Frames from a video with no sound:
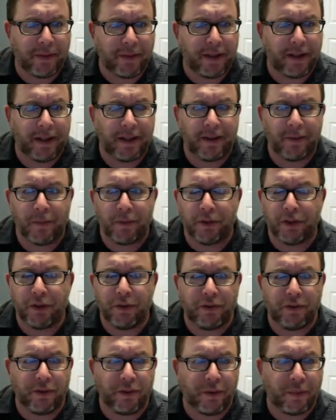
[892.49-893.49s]
We'll
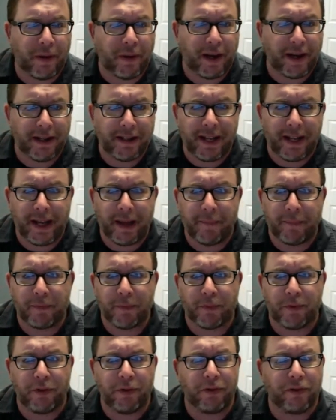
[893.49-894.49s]
use the Remind
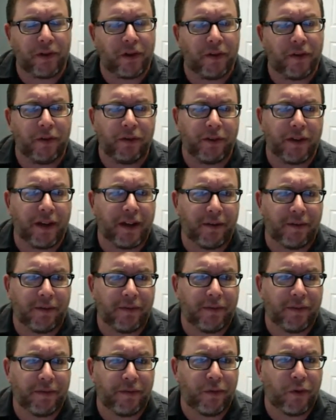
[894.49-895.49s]
apps. We'll use all those kind of
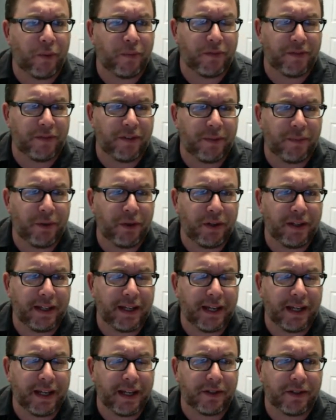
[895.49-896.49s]
forms of
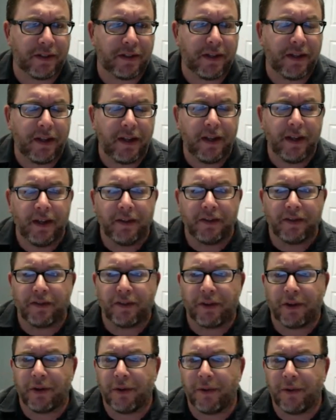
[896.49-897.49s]
communication.
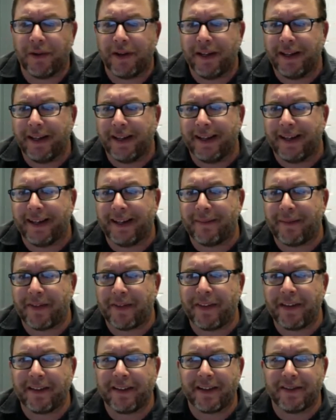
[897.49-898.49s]
So
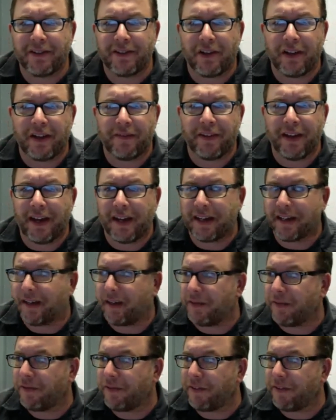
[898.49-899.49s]
I think that's all I've got
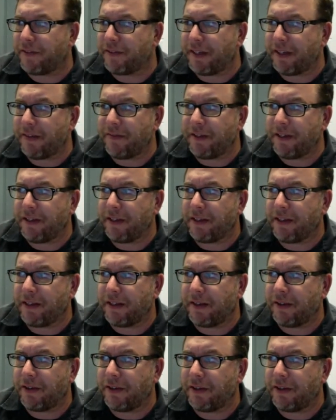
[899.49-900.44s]
here for this evening.